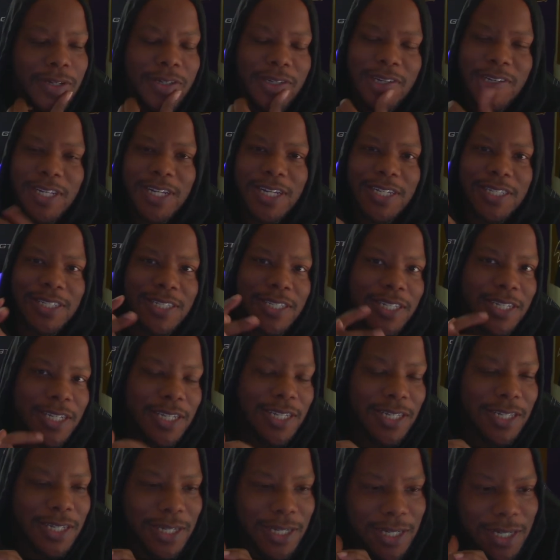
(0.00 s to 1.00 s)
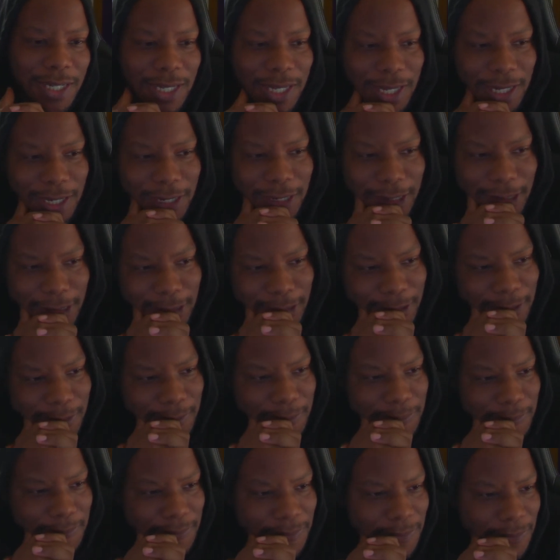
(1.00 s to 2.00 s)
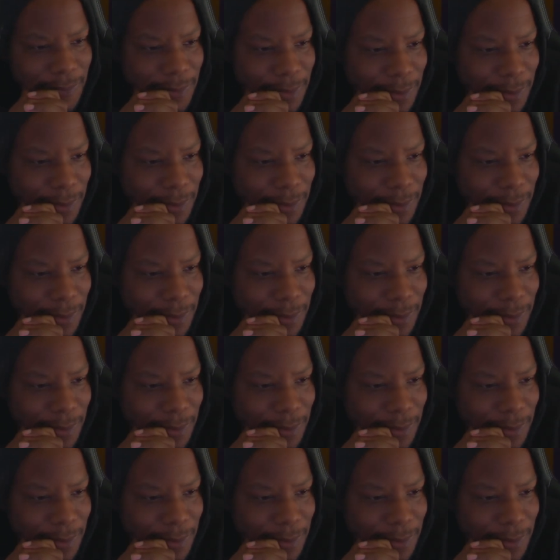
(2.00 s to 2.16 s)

Then I seen a, um